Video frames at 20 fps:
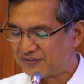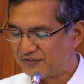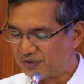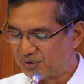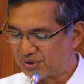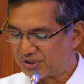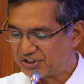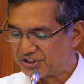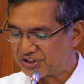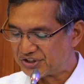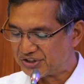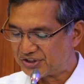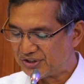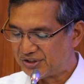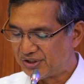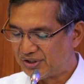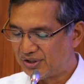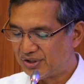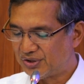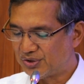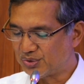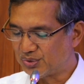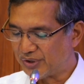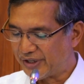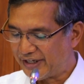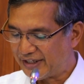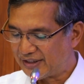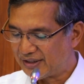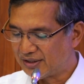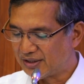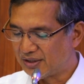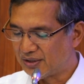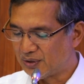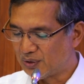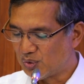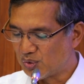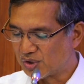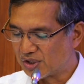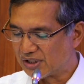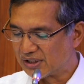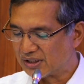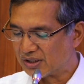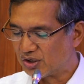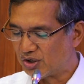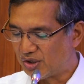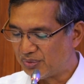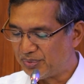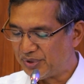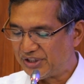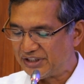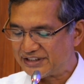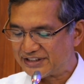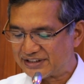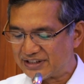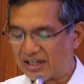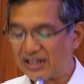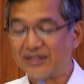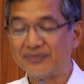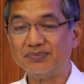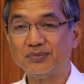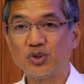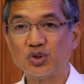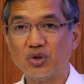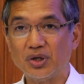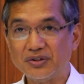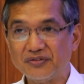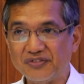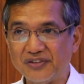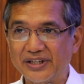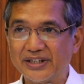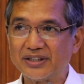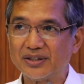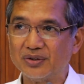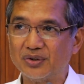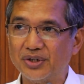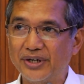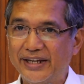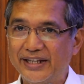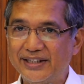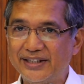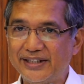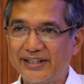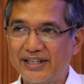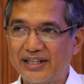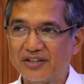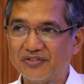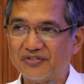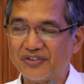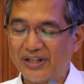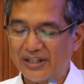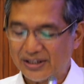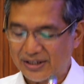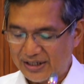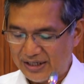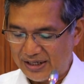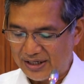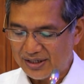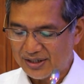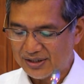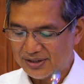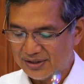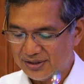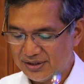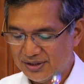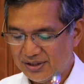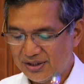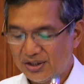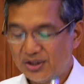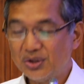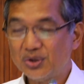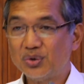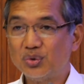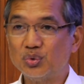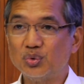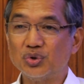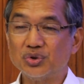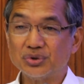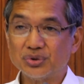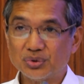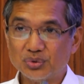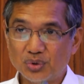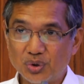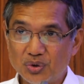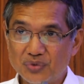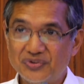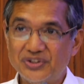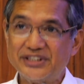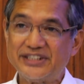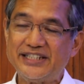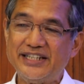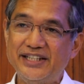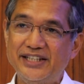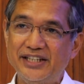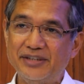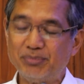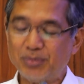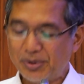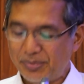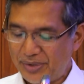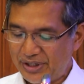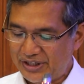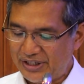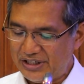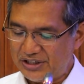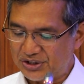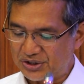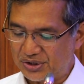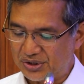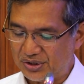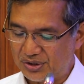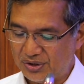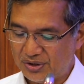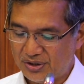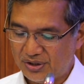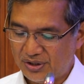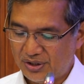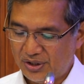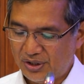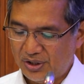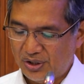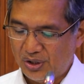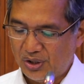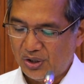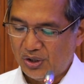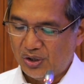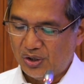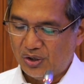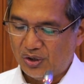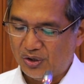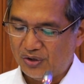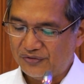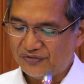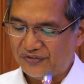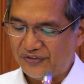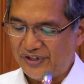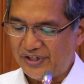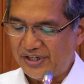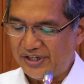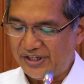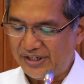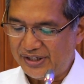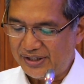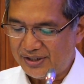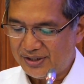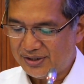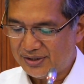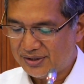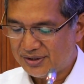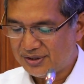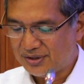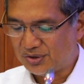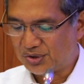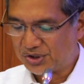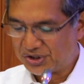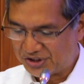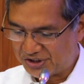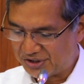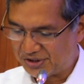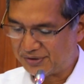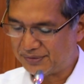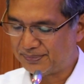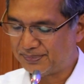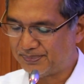Force to End Local Communist Armed Conflict, or NTF-LCAC, to oversee the implementation of the order.